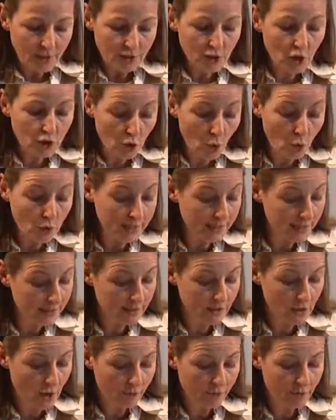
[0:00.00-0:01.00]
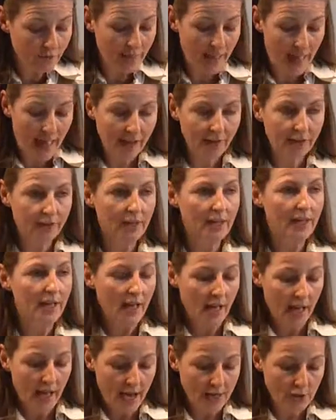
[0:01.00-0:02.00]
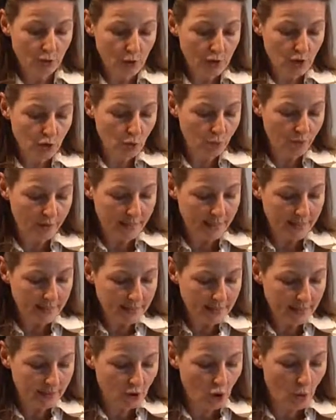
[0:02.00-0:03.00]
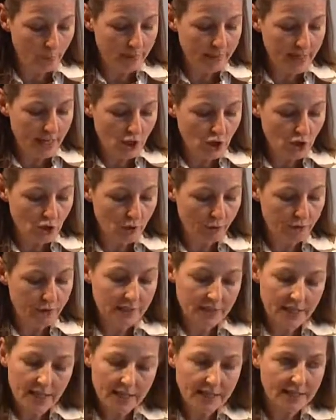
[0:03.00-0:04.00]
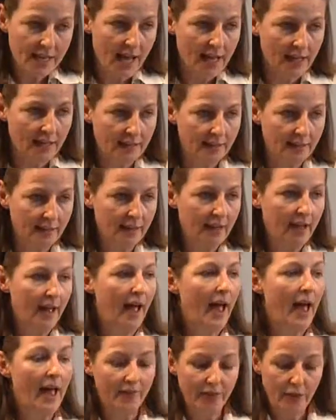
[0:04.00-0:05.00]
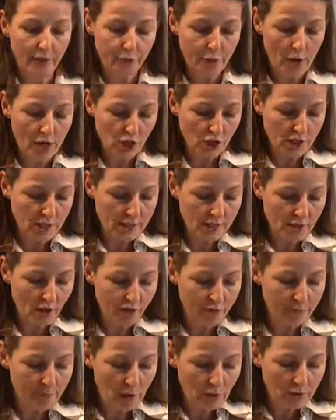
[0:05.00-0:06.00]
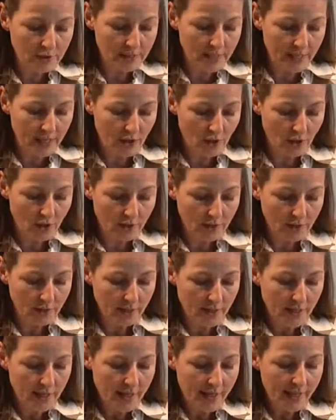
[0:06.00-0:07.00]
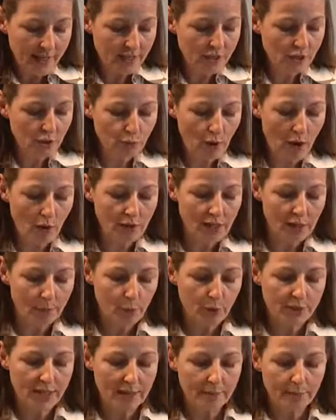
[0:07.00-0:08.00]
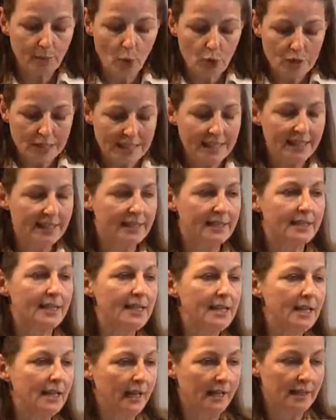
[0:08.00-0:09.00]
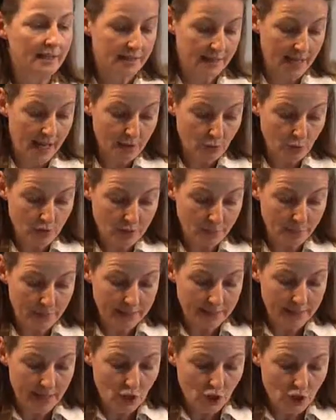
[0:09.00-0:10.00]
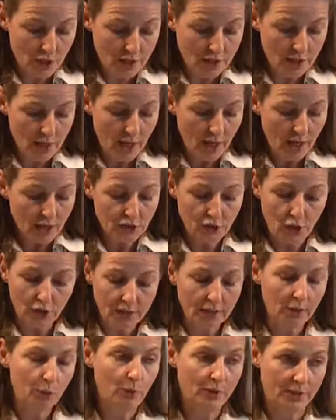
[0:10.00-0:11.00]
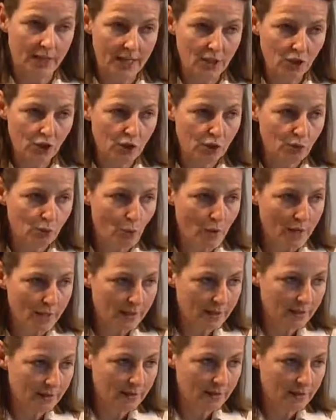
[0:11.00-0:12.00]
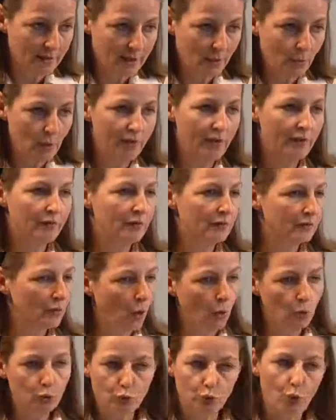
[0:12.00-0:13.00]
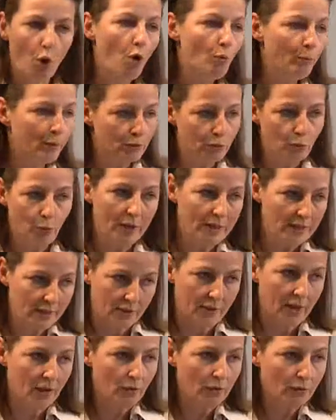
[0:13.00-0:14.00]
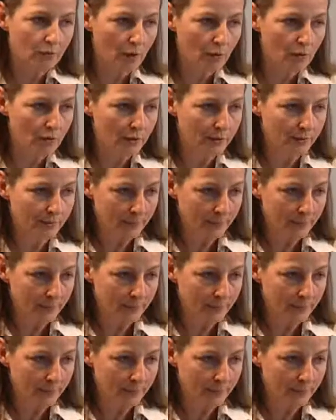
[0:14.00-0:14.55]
Not only does it offer the healthy and rejuvenating combination of the seaside and the freshness of mountain air, its surroundings present mostly tea and citrus plantations dotted with ancient ruins, with even old Roman ruins there around.